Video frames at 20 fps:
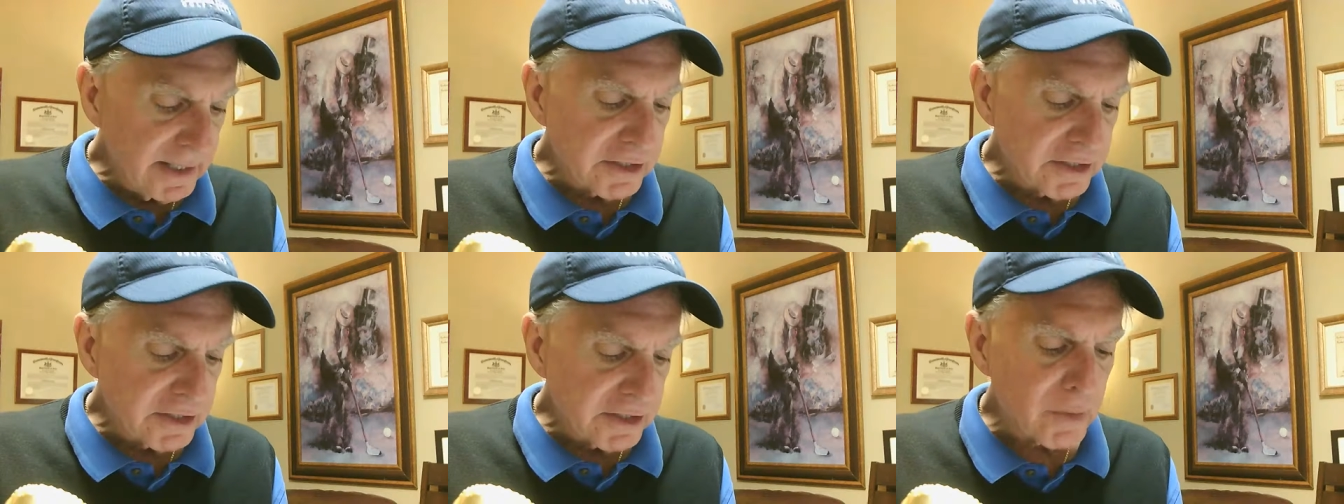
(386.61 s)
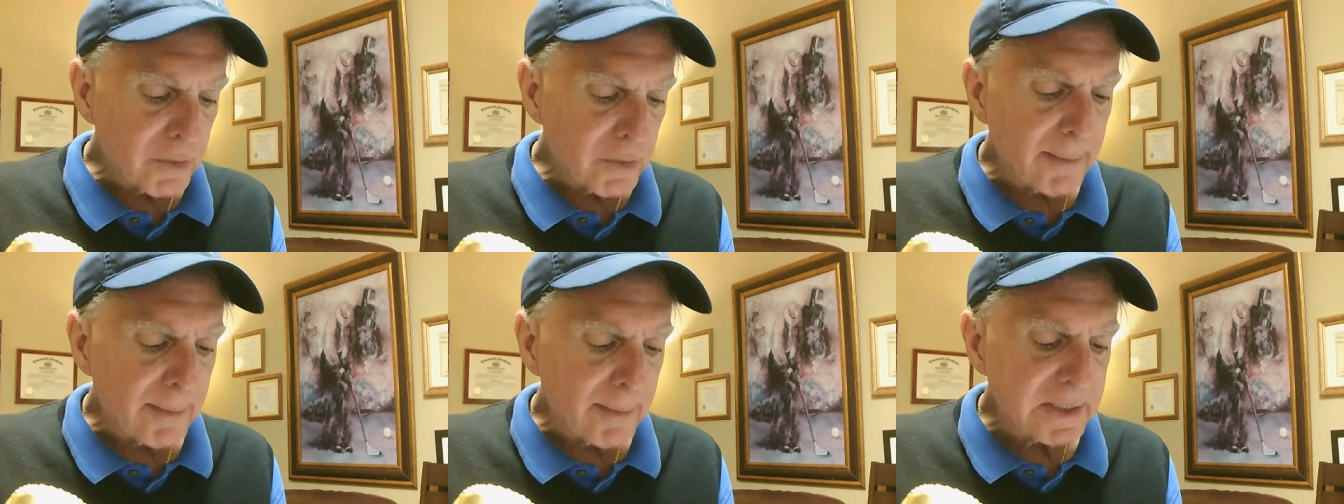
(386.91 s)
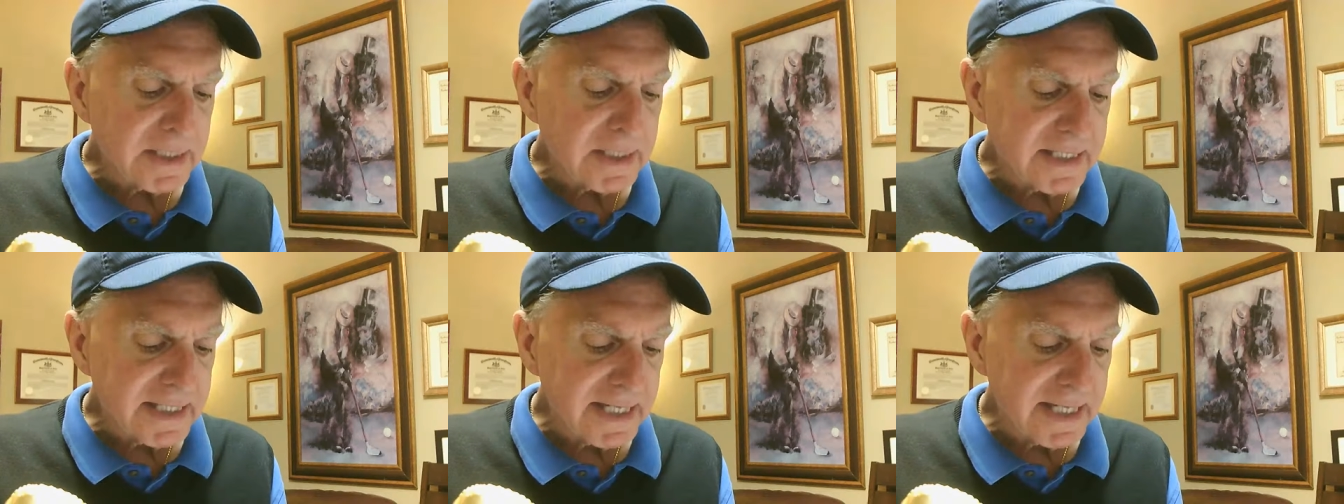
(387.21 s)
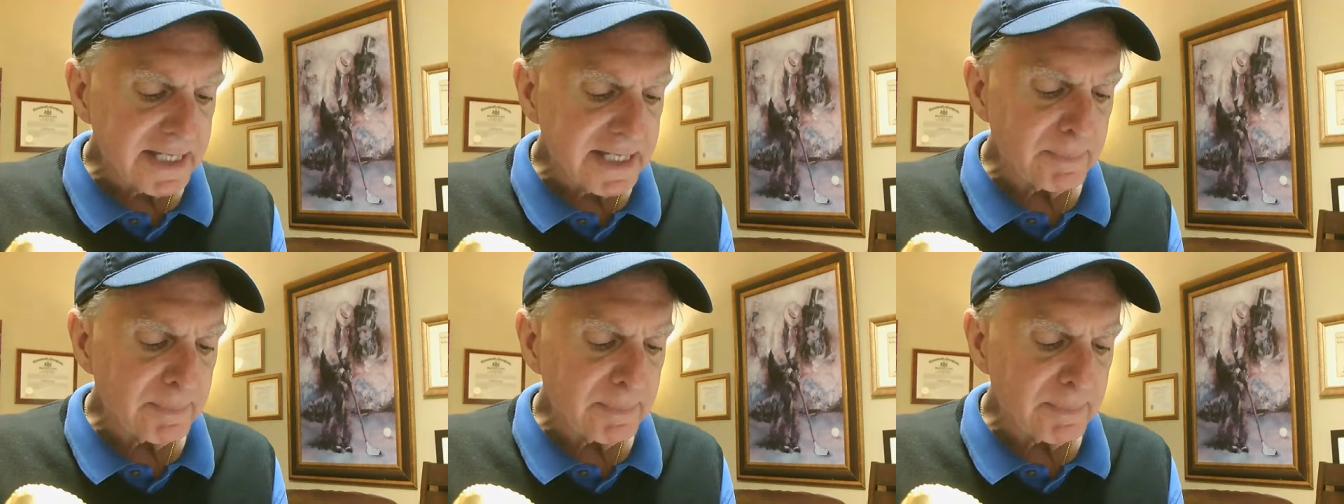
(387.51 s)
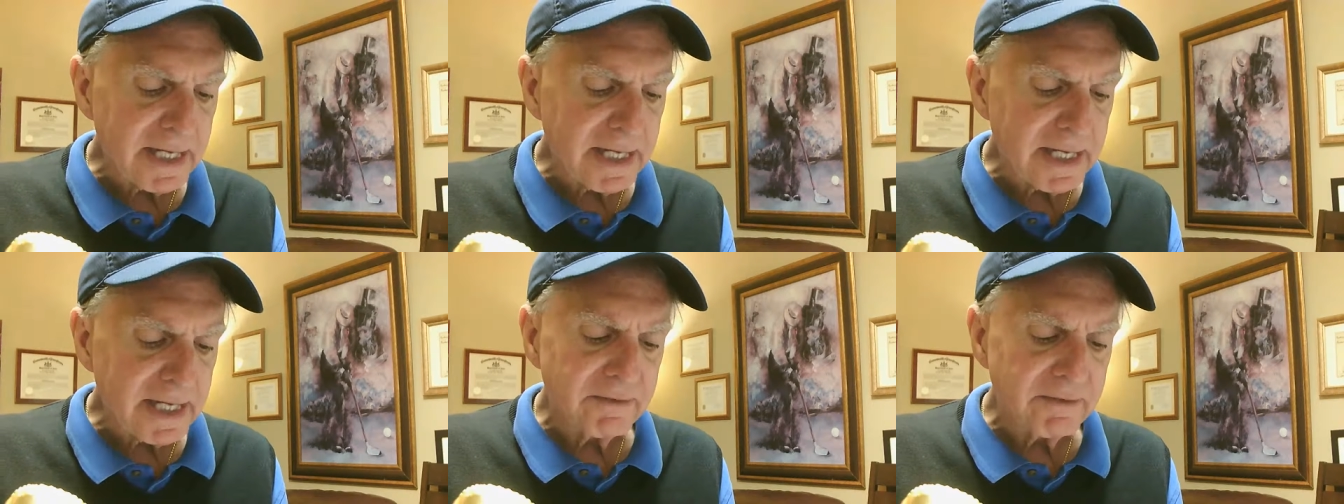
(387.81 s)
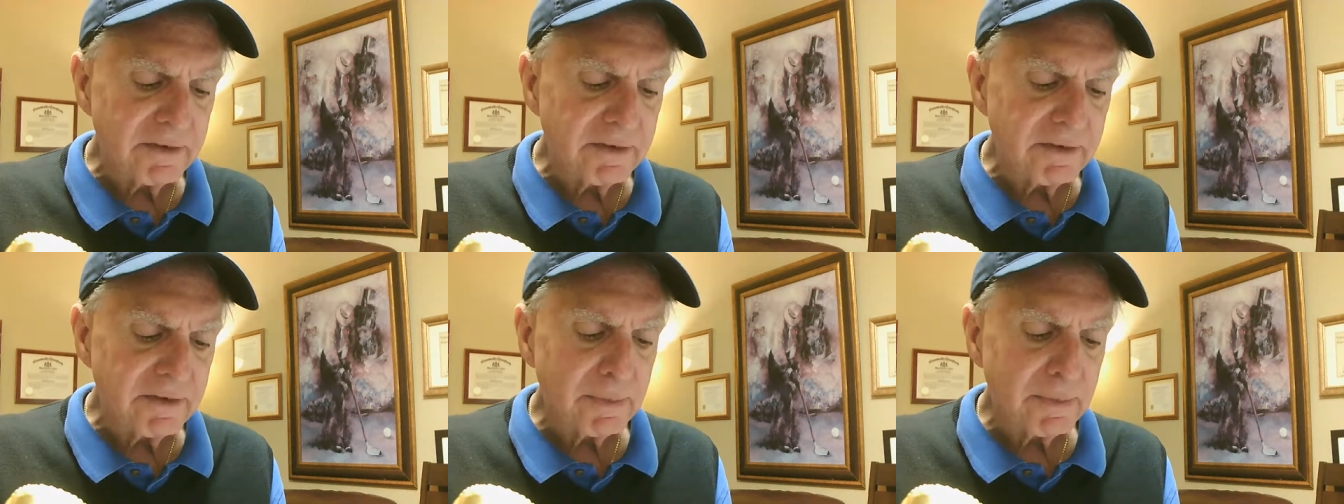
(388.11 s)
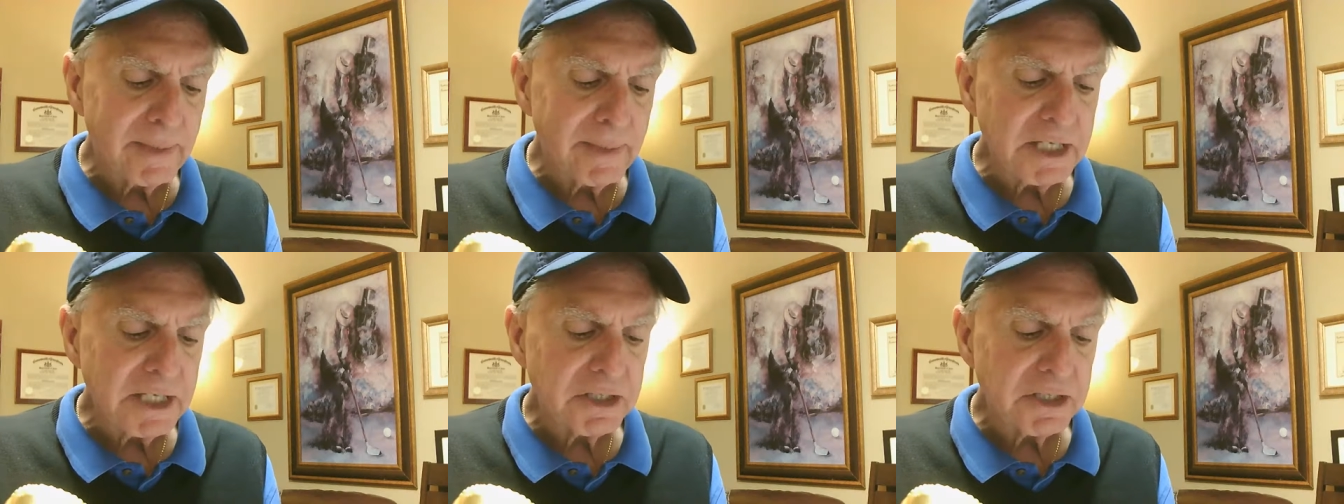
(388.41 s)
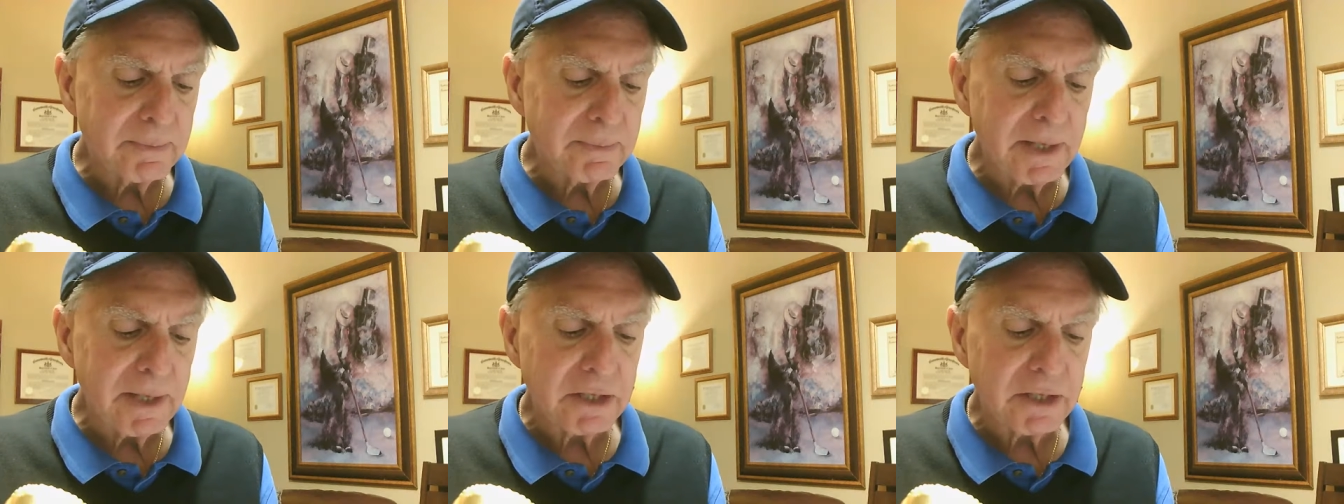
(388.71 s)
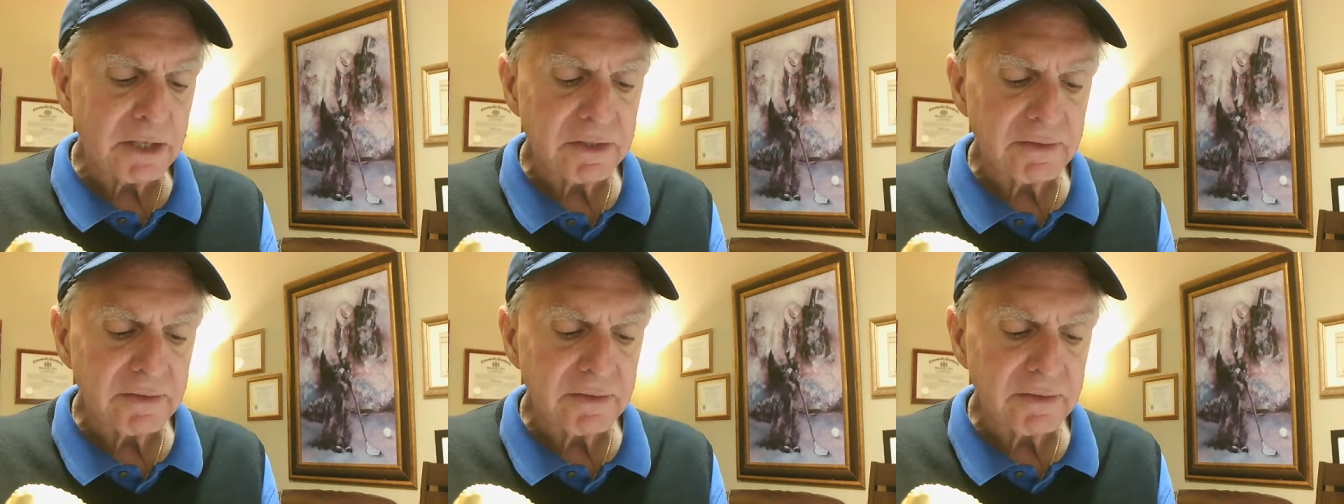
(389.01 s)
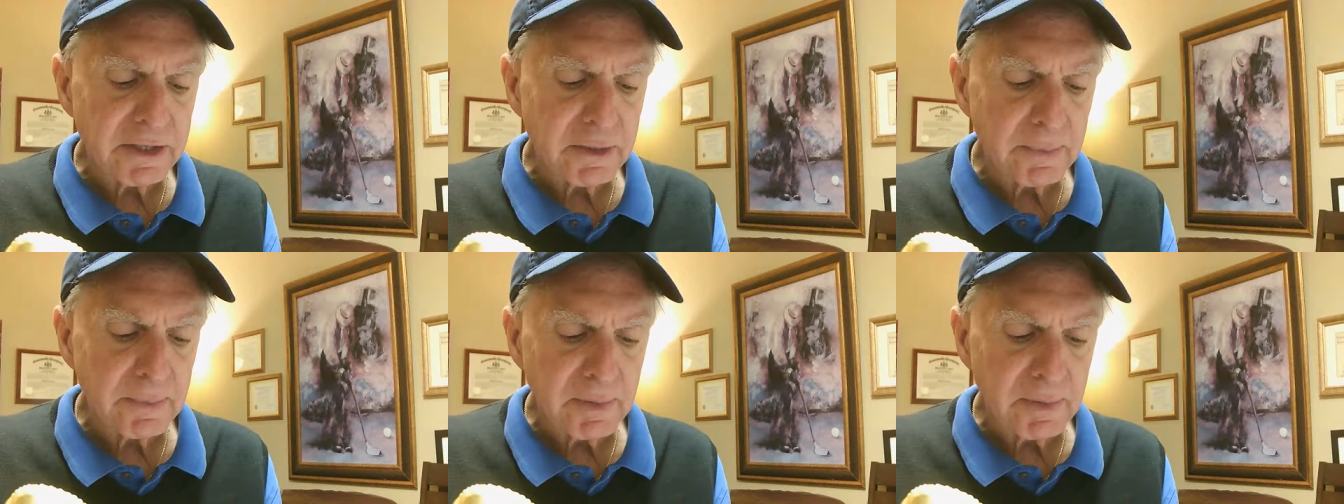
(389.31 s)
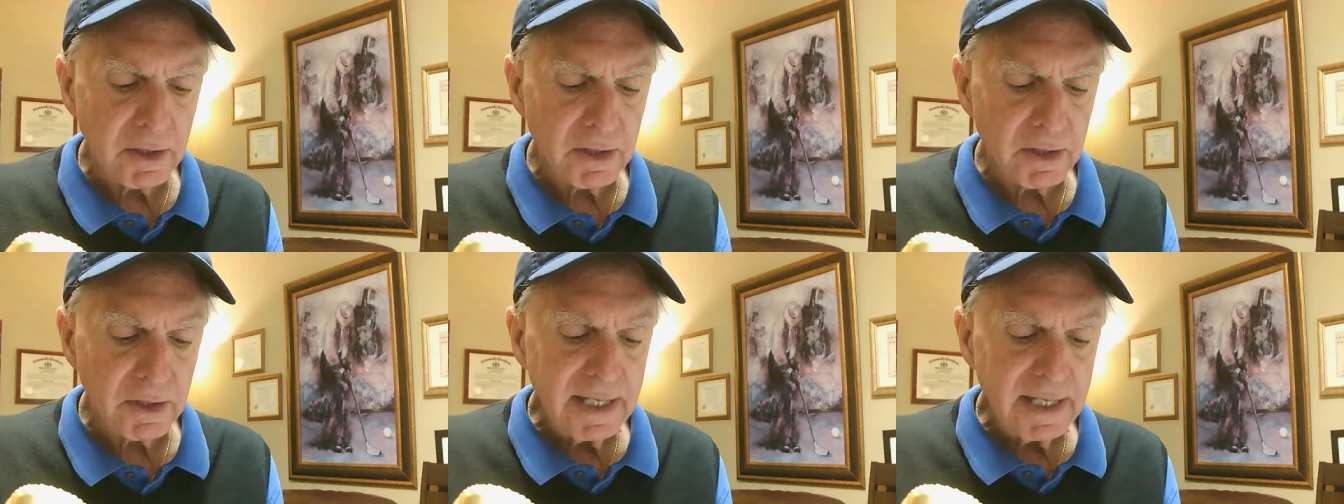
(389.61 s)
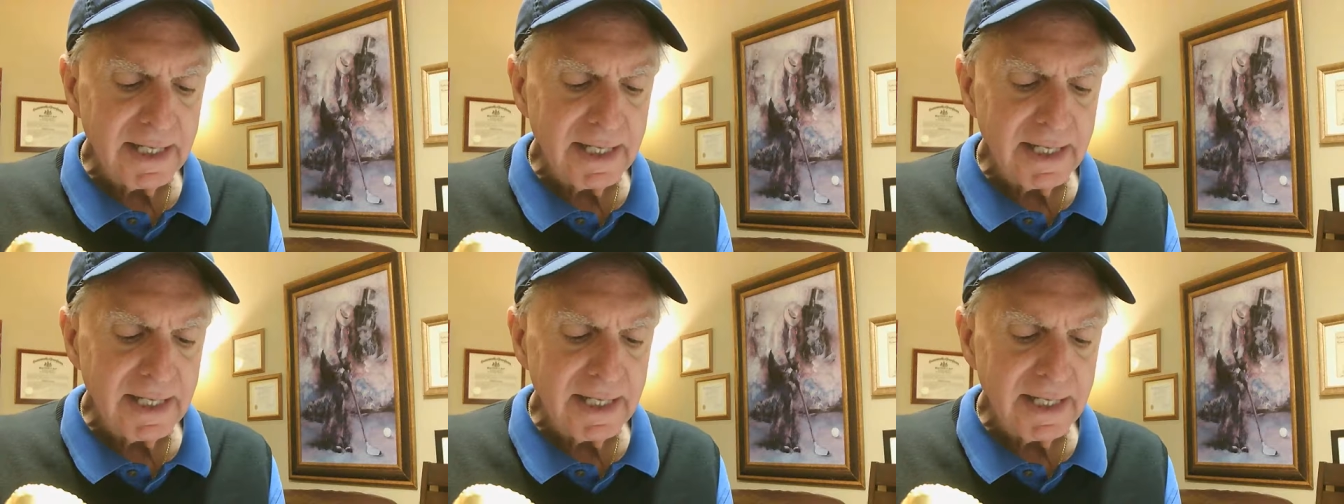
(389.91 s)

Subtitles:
This rapid tamping down of inflammation may also have another perk: